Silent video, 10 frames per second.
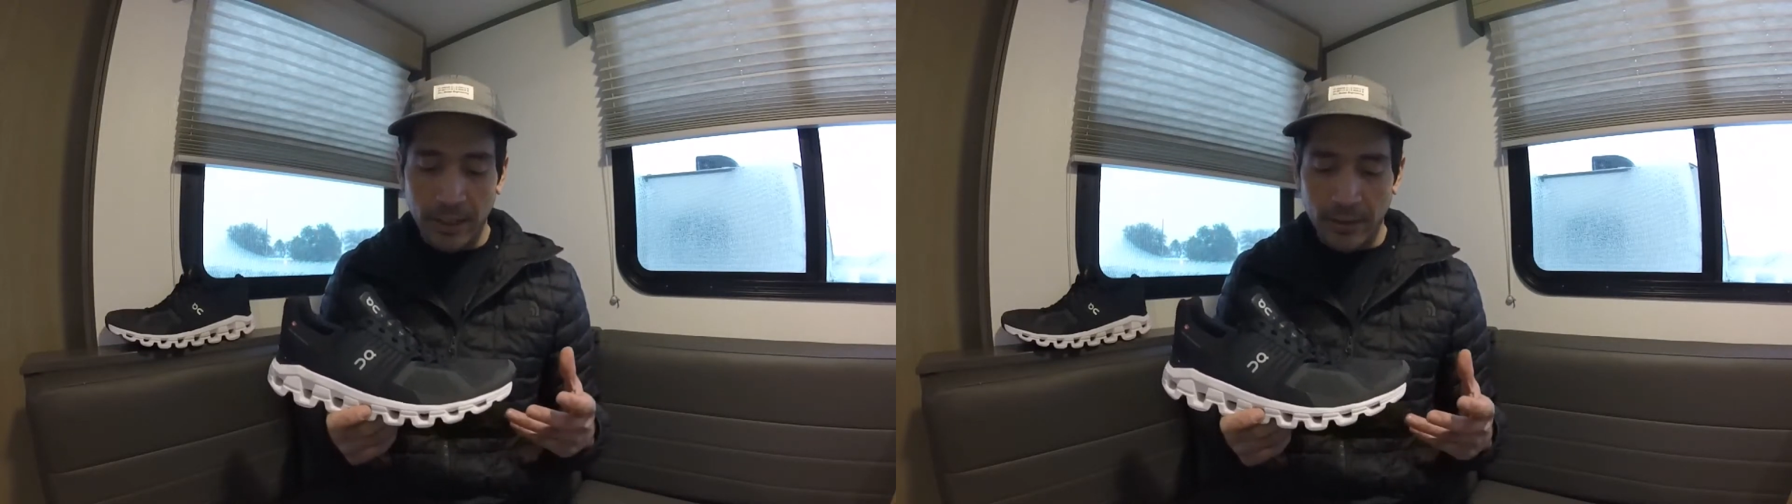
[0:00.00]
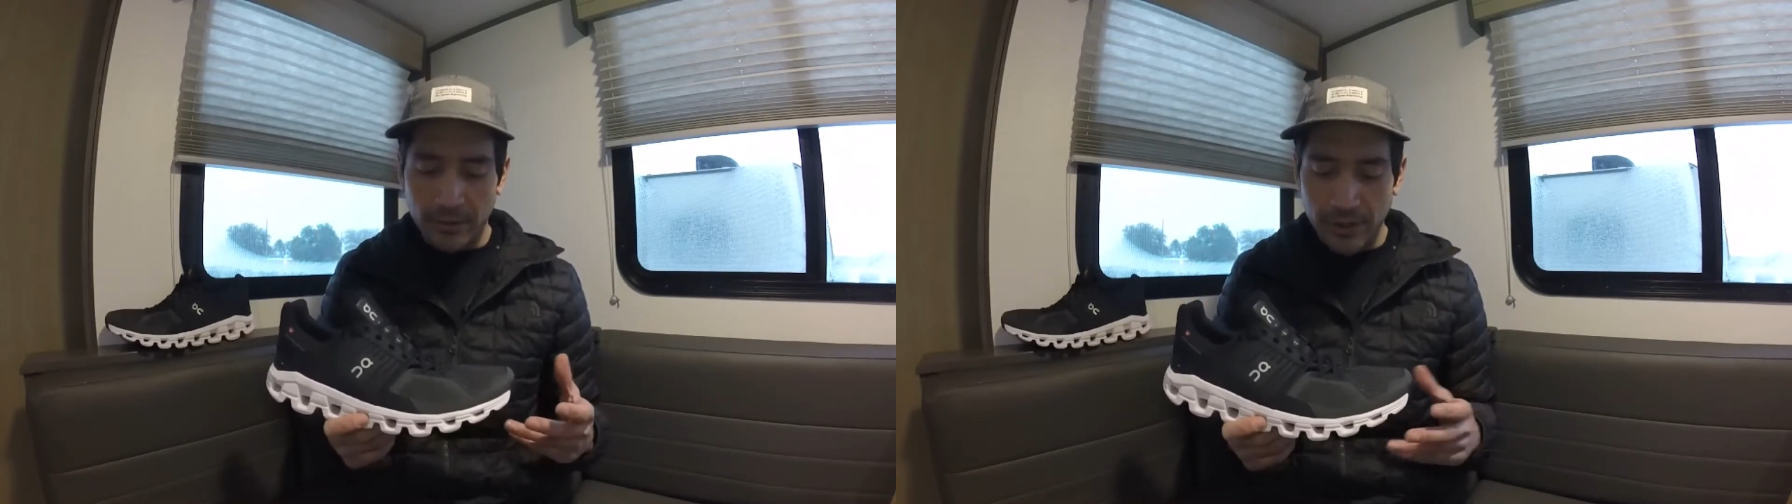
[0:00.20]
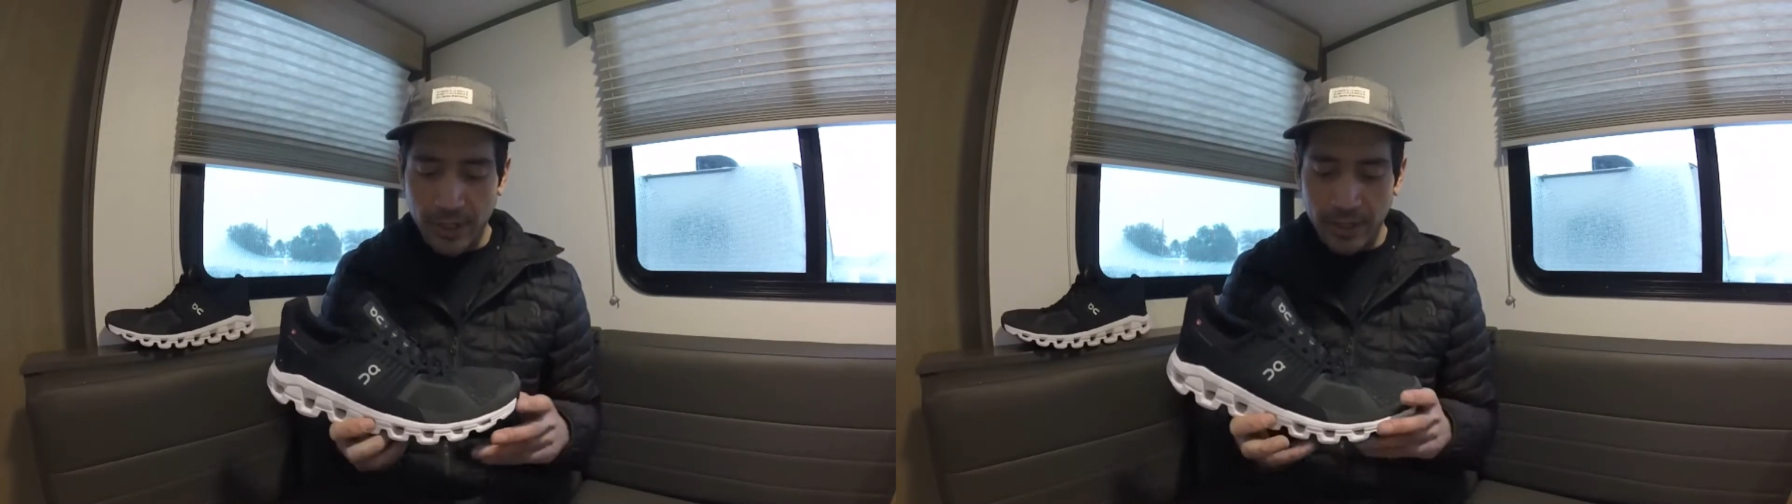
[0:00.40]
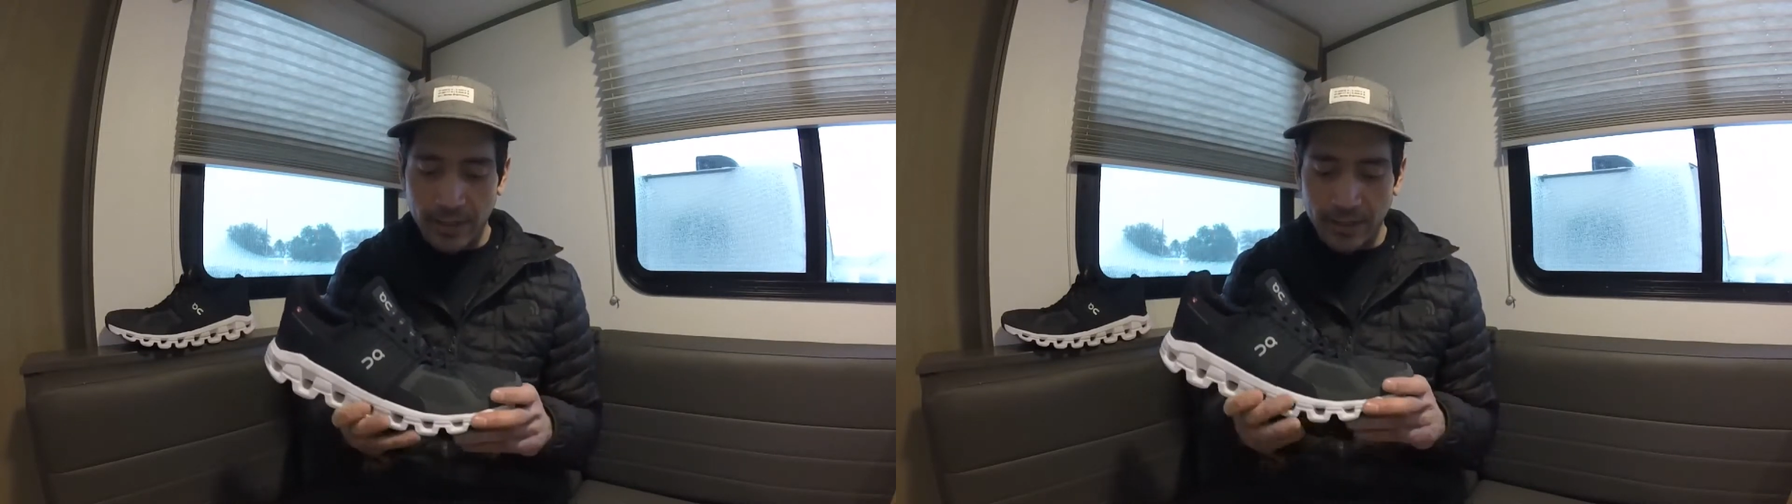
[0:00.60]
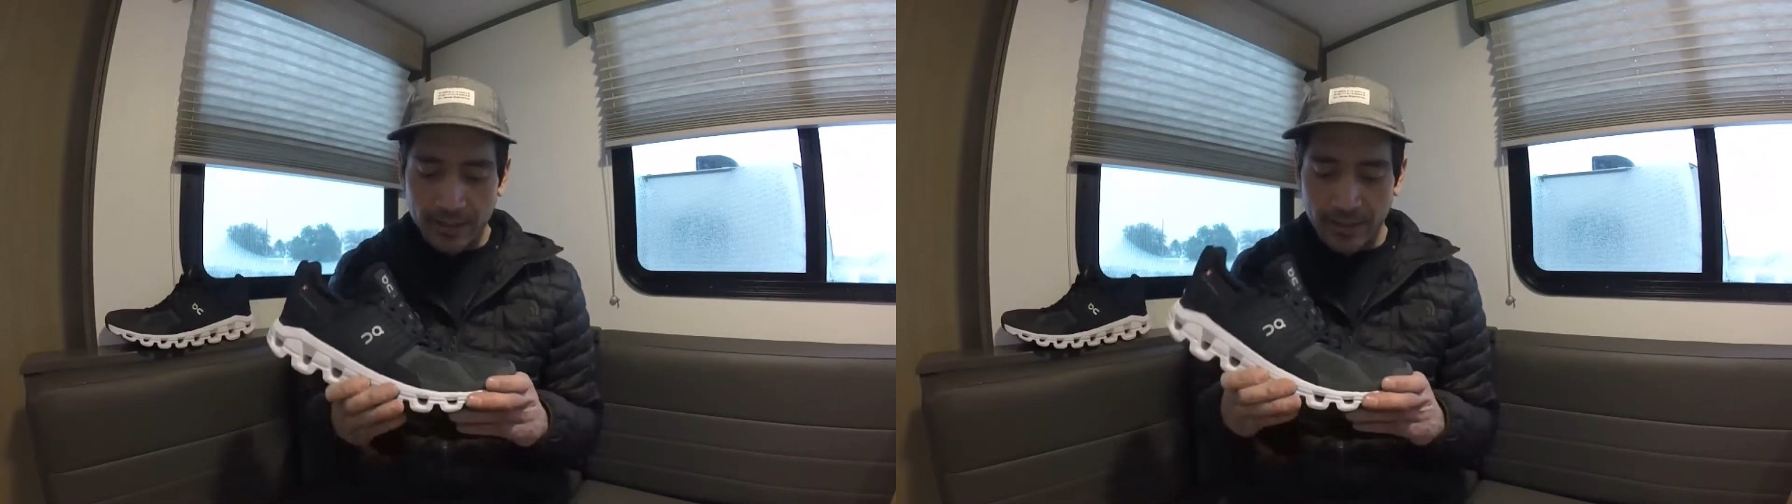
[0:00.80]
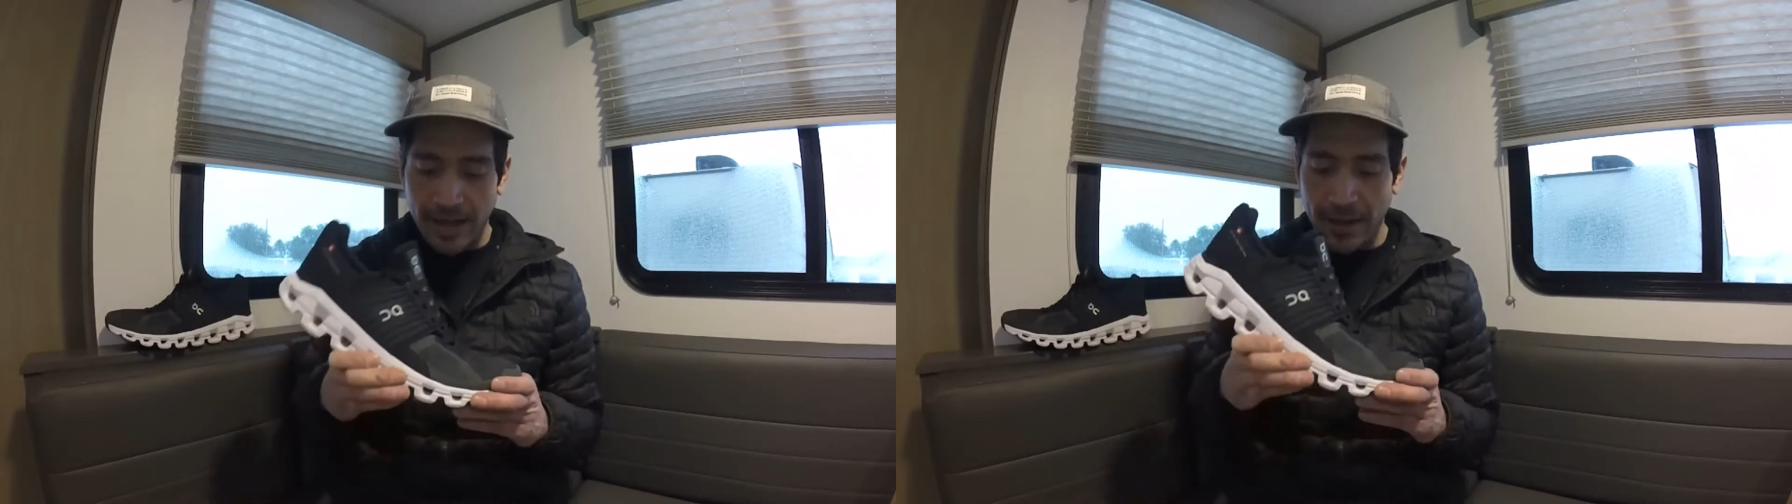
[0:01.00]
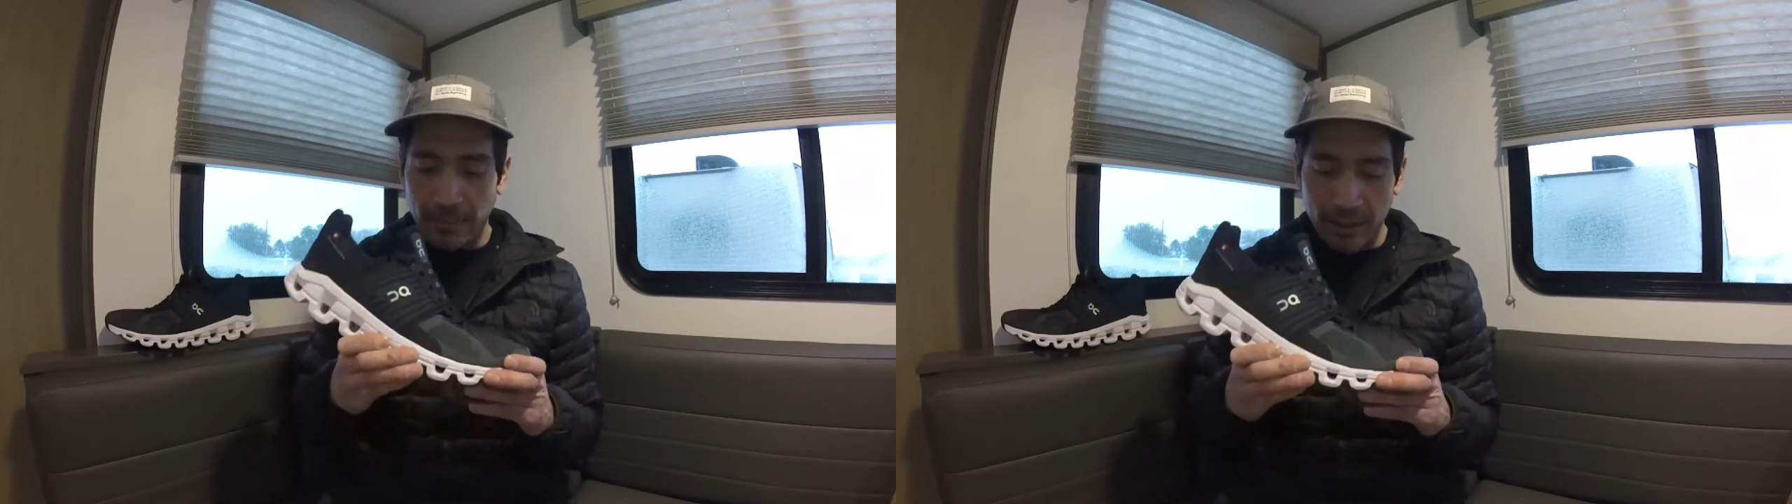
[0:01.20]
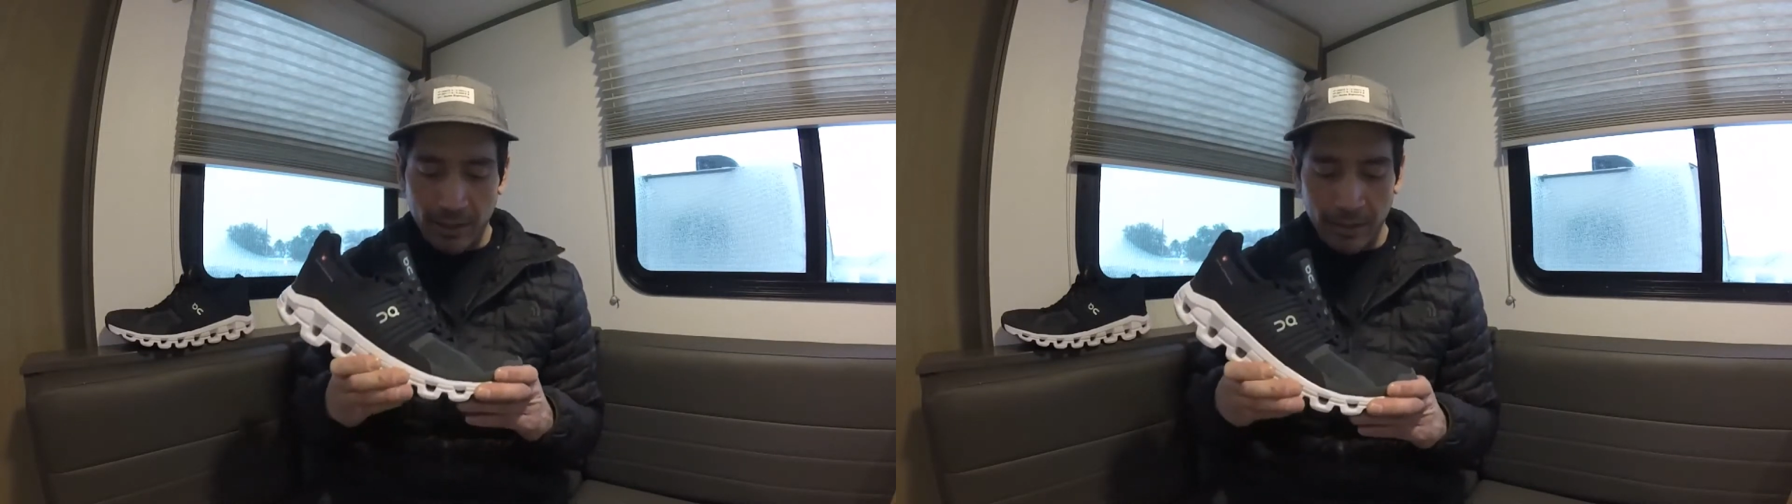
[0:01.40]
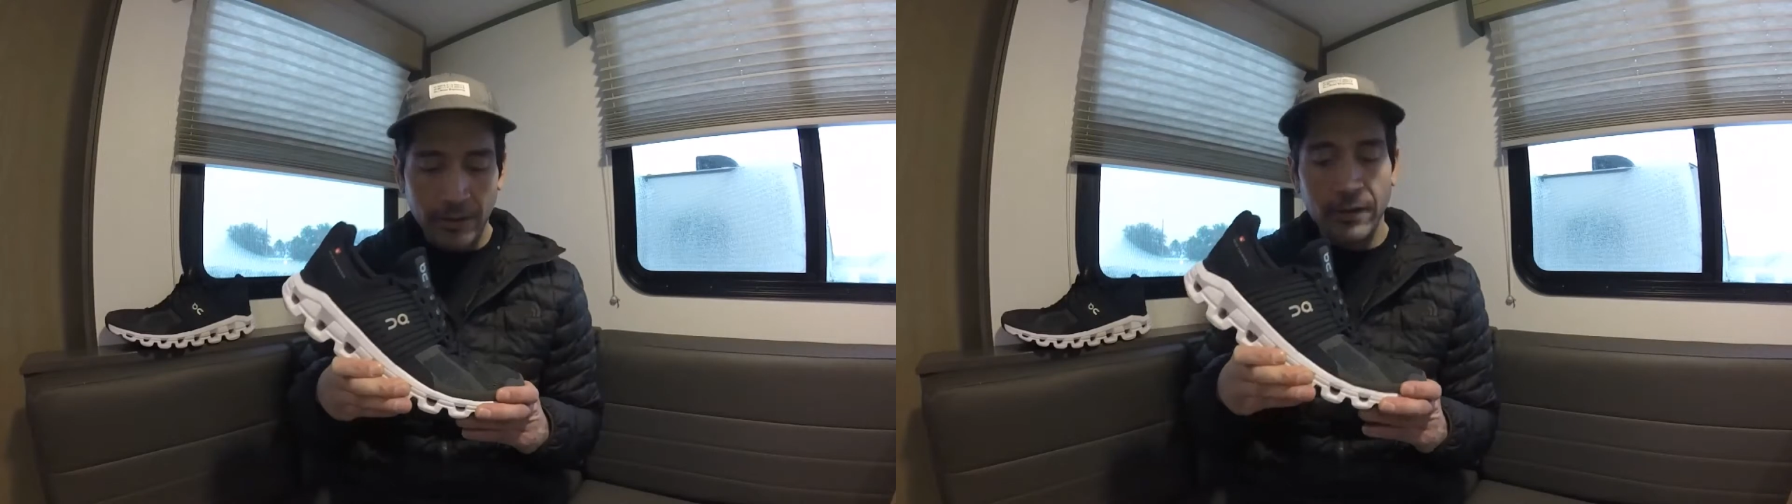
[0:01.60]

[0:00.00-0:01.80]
energetic, and snappy